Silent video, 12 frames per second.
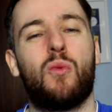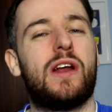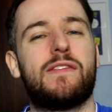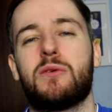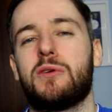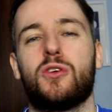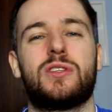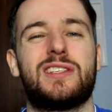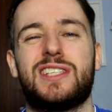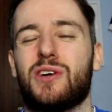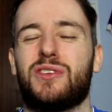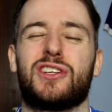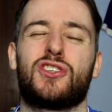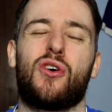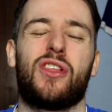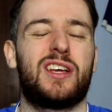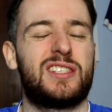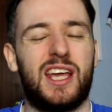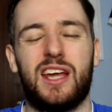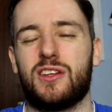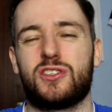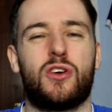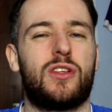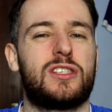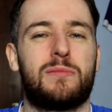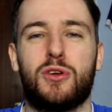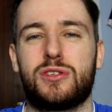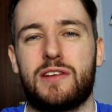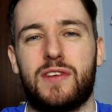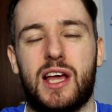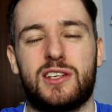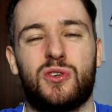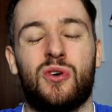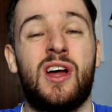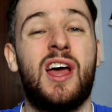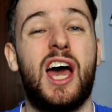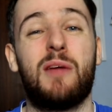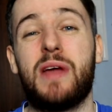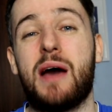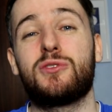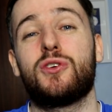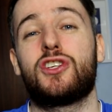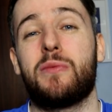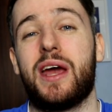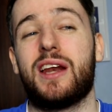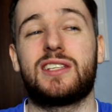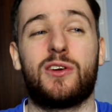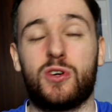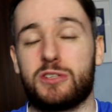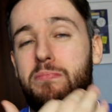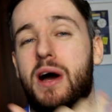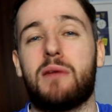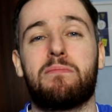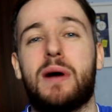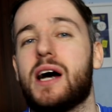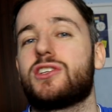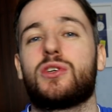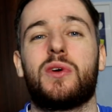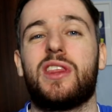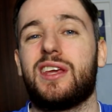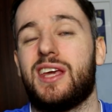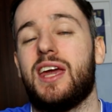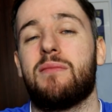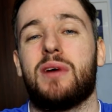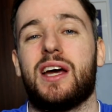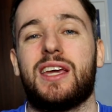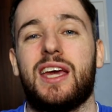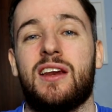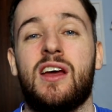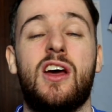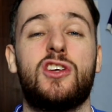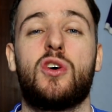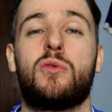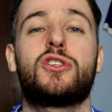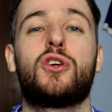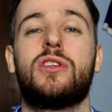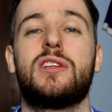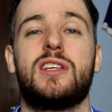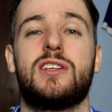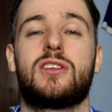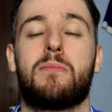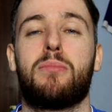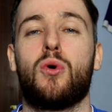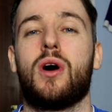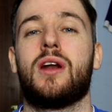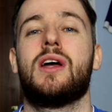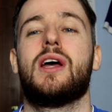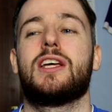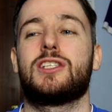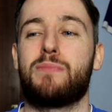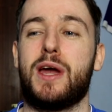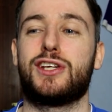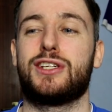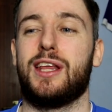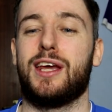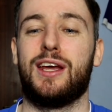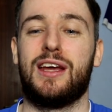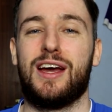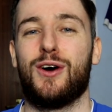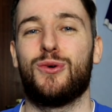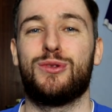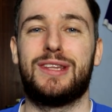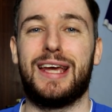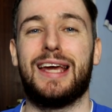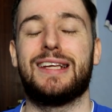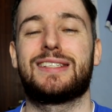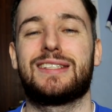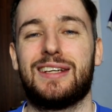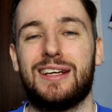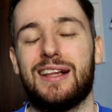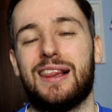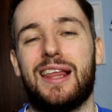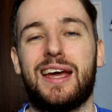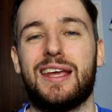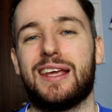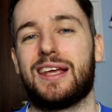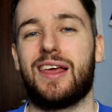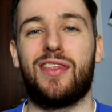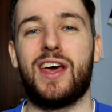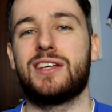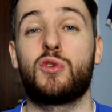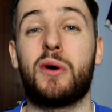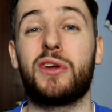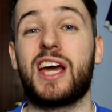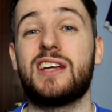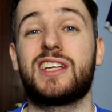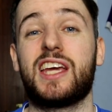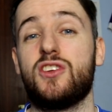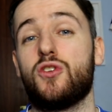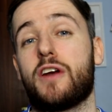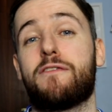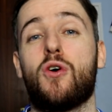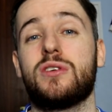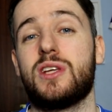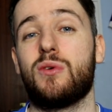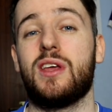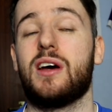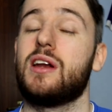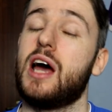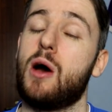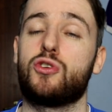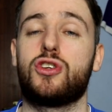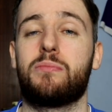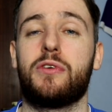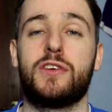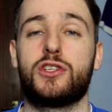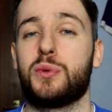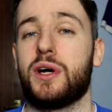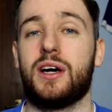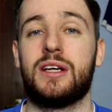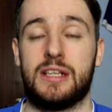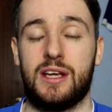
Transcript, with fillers: whenever we lose the Celtic, there's all this hate, there's all this abuse and all that. So it'd be absolutely tremendous. I know it's part and parcel with the game, but again, it's always good to see support, especially on days like this. So while you guys are getting your thoughts out there, I'll jump over to Twitter